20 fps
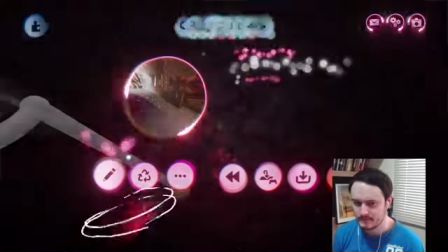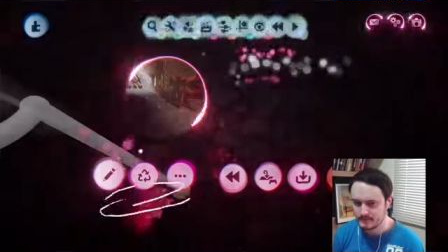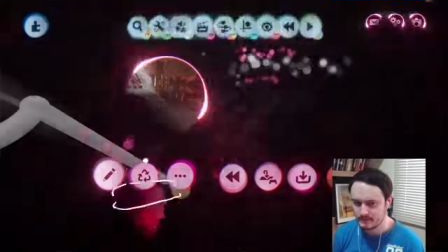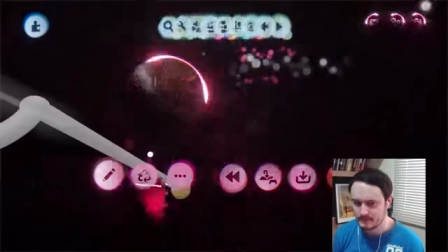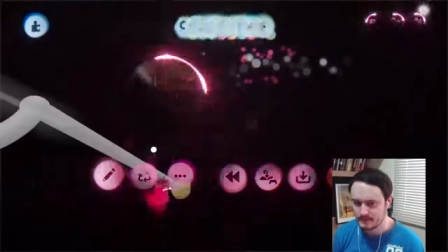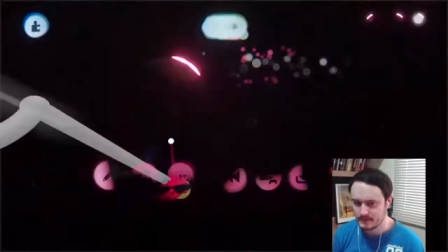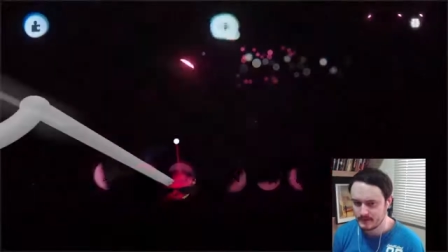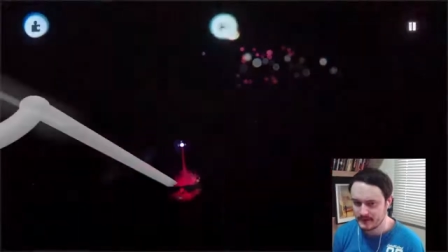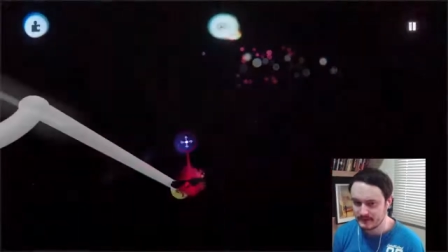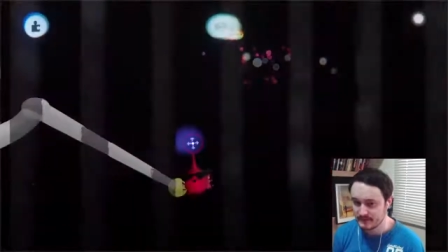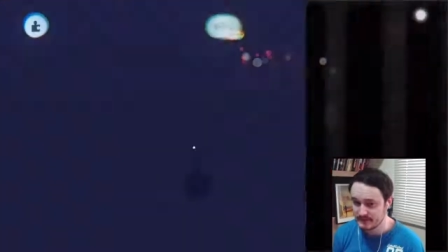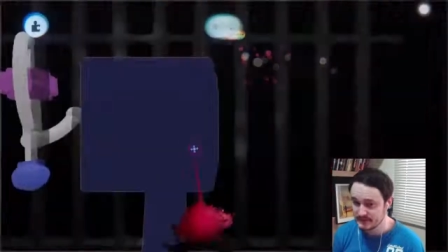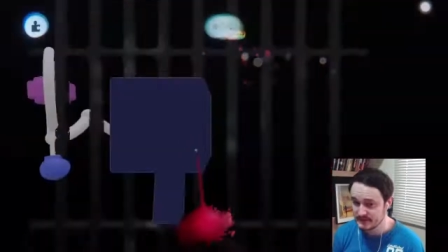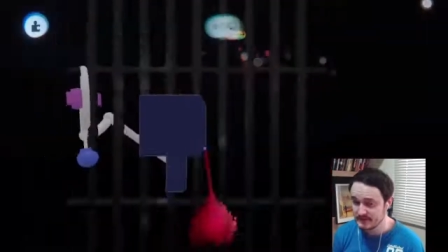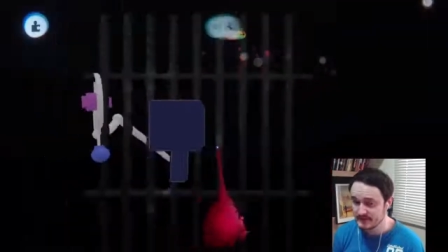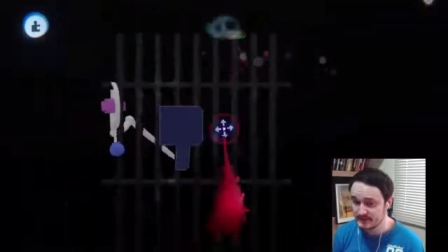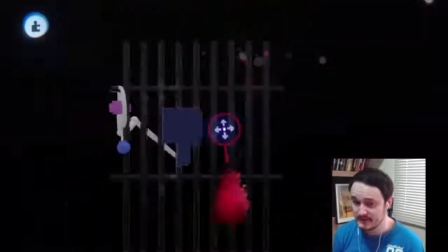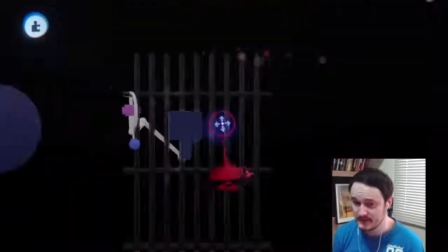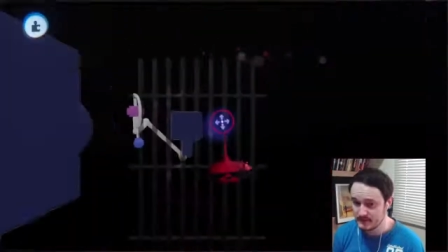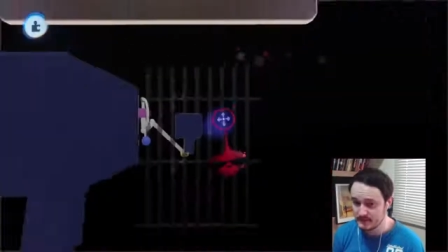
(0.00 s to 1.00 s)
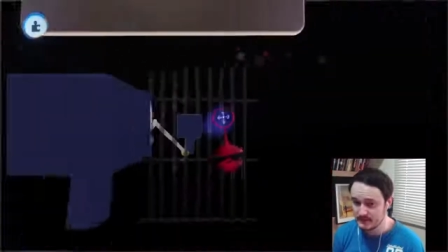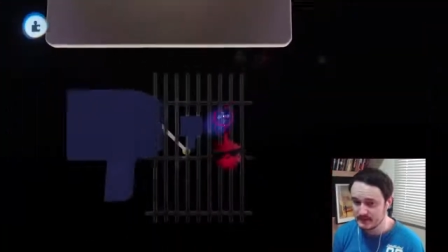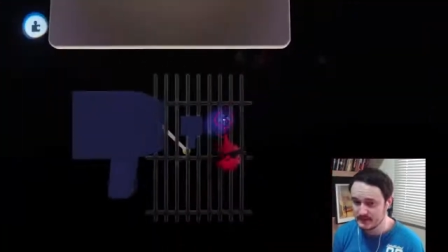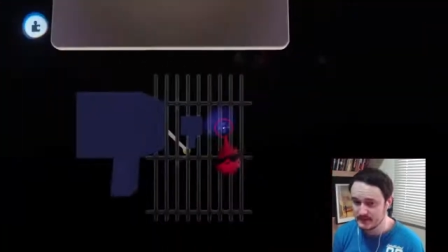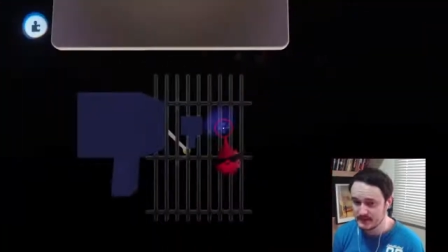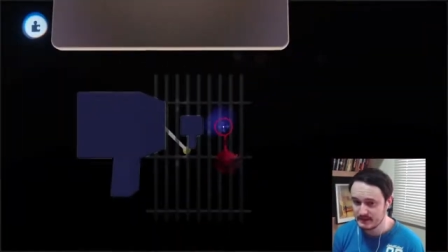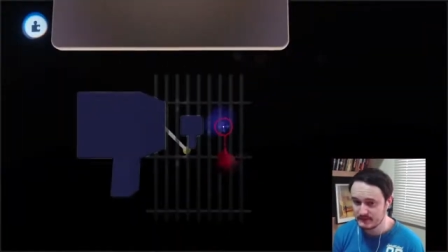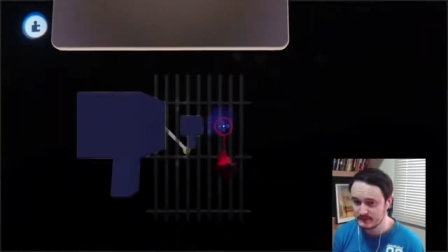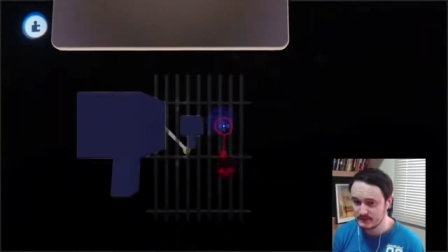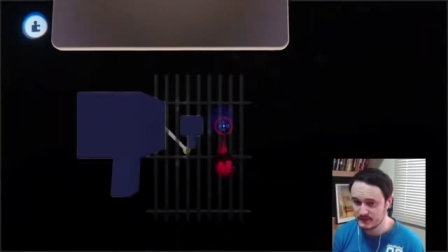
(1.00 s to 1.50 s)
But I think the timing
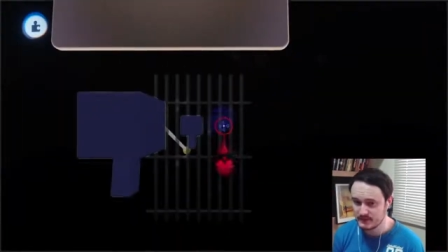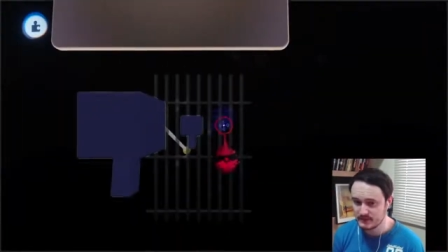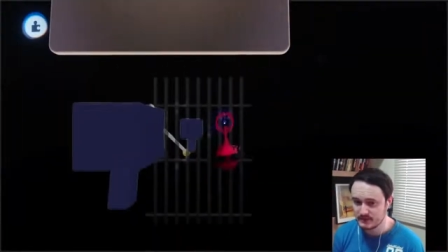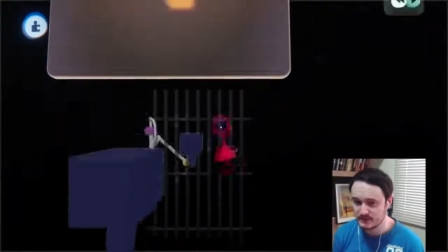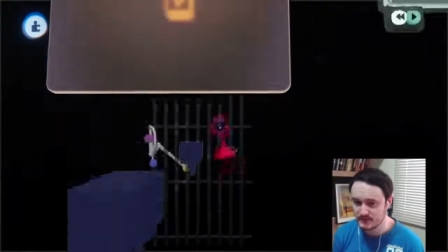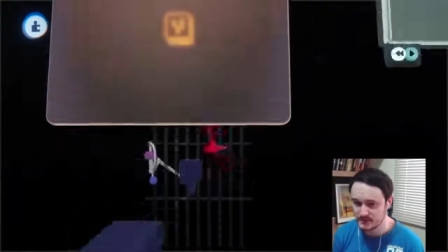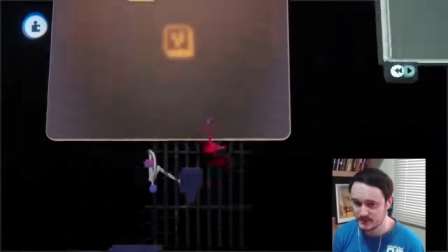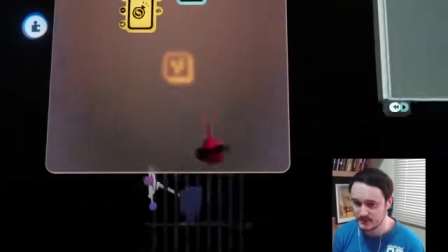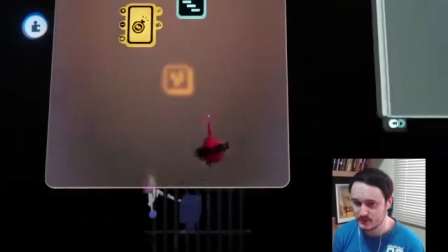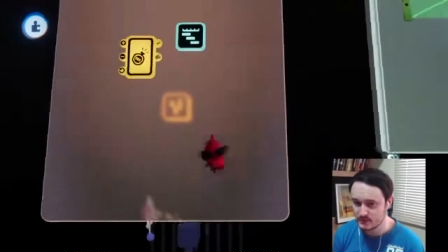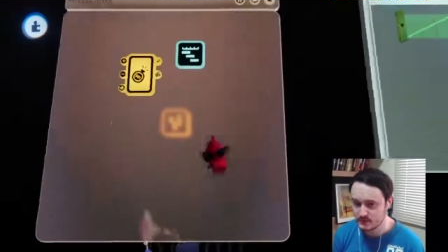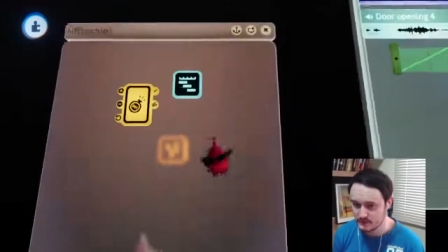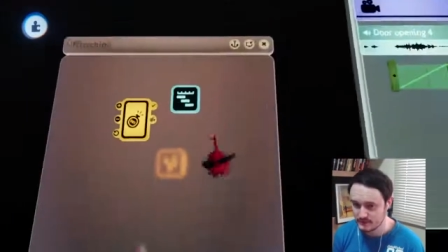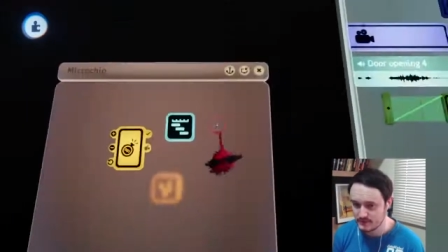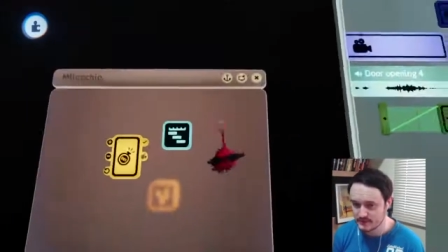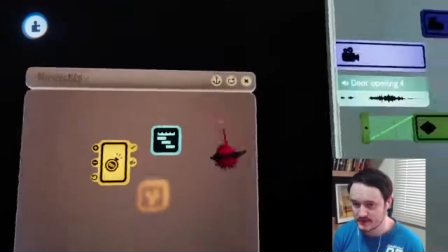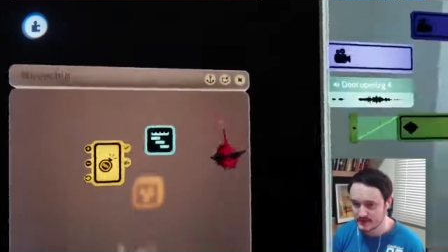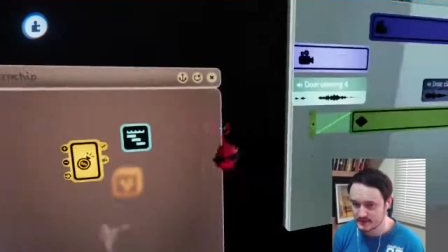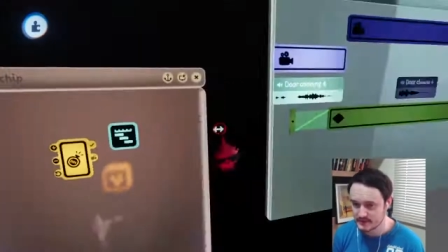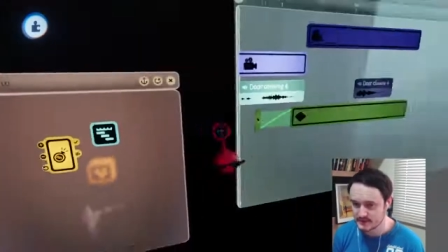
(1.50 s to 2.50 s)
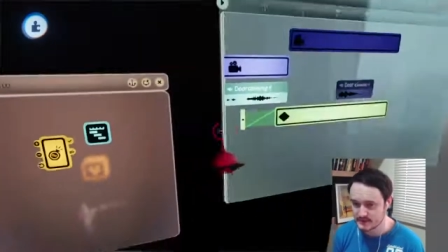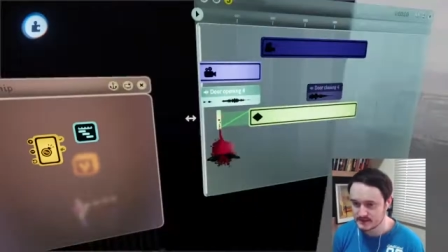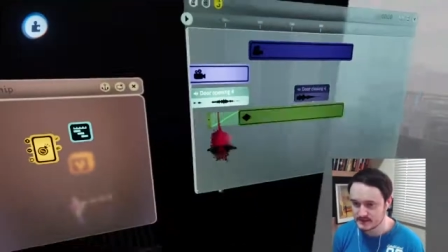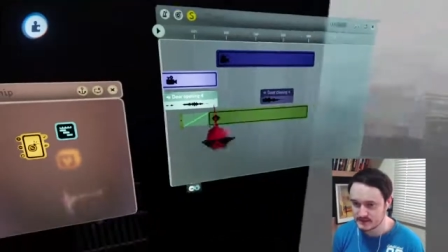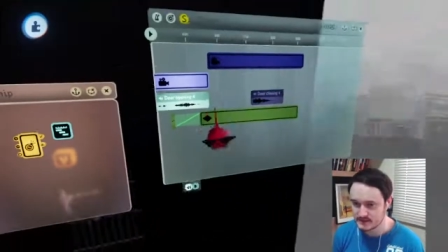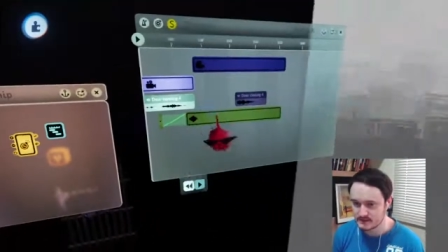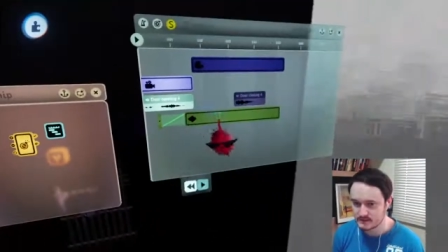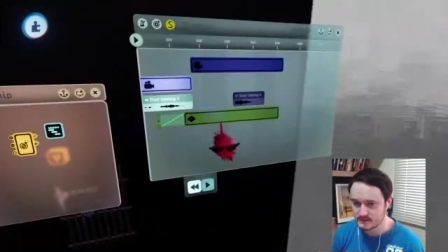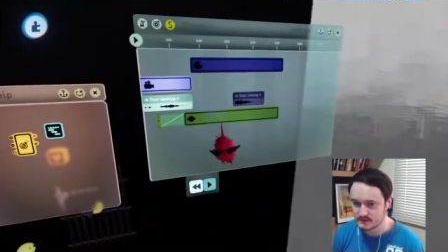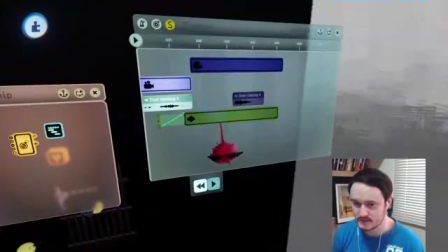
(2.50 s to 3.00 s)
and everything of the sound effects